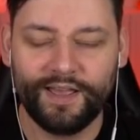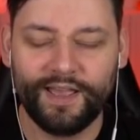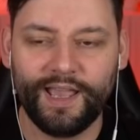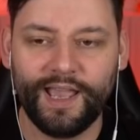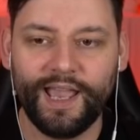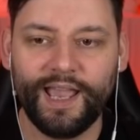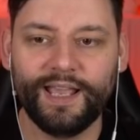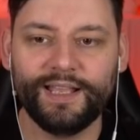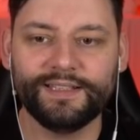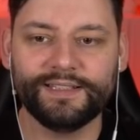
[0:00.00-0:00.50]

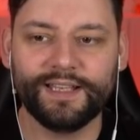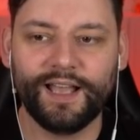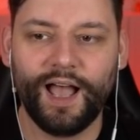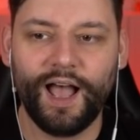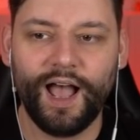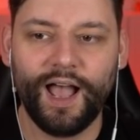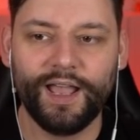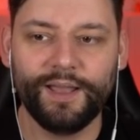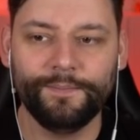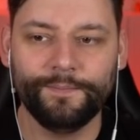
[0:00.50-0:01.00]
Eat
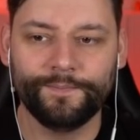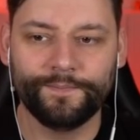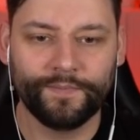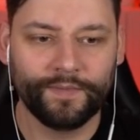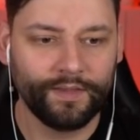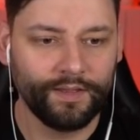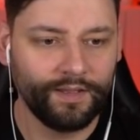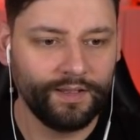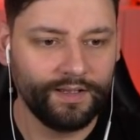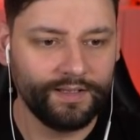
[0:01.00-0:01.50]
time!
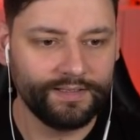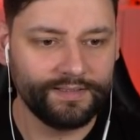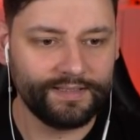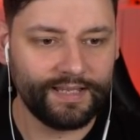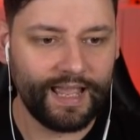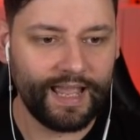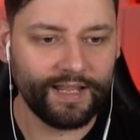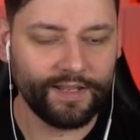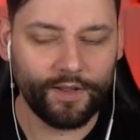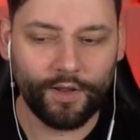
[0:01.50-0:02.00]

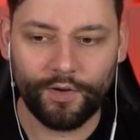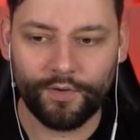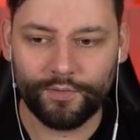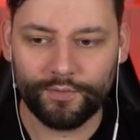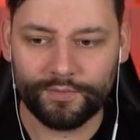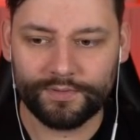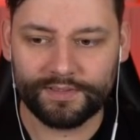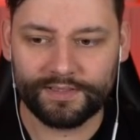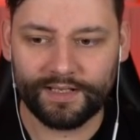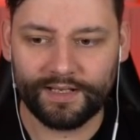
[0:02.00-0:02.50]

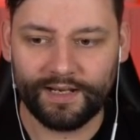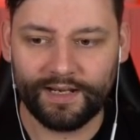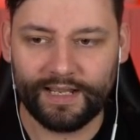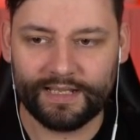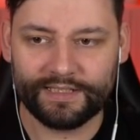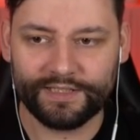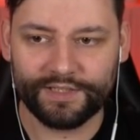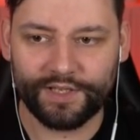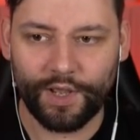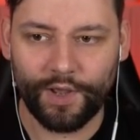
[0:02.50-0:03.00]
Tacos.
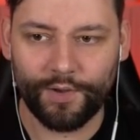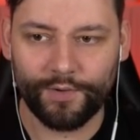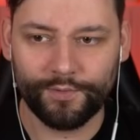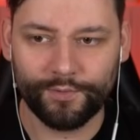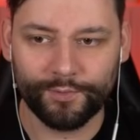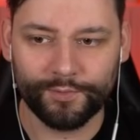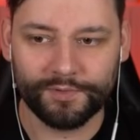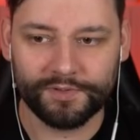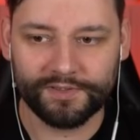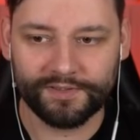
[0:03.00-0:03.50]
Let's
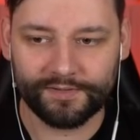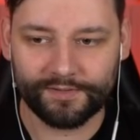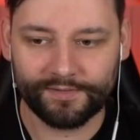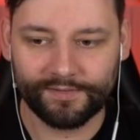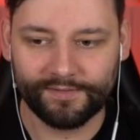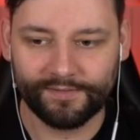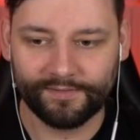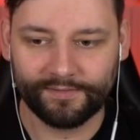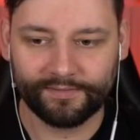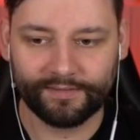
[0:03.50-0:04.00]
goes.
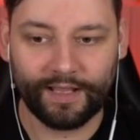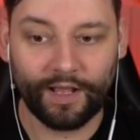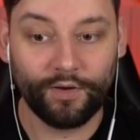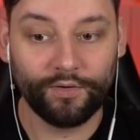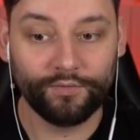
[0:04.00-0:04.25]
That